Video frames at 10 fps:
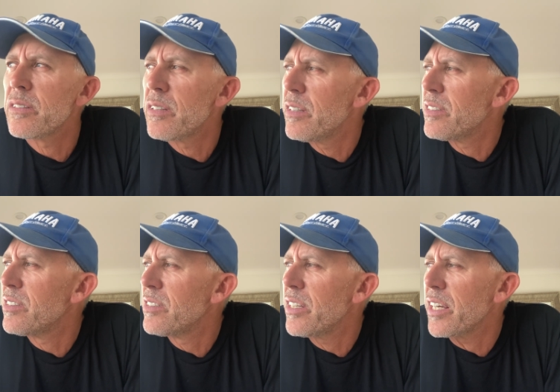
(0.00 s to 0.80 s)
it's
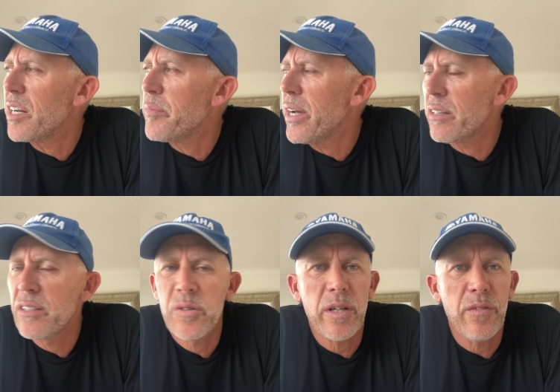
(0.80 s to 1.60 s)
sitting at
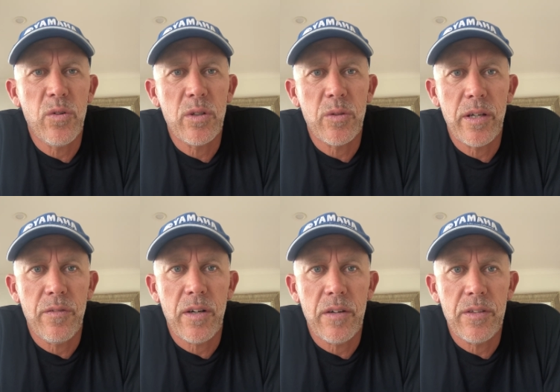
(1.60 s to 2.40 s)
about 24,
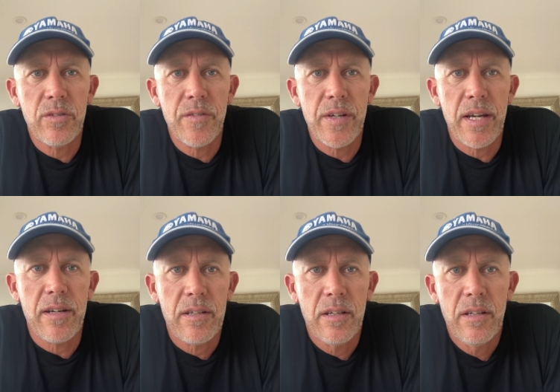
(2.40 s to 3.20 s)
25 in the river now.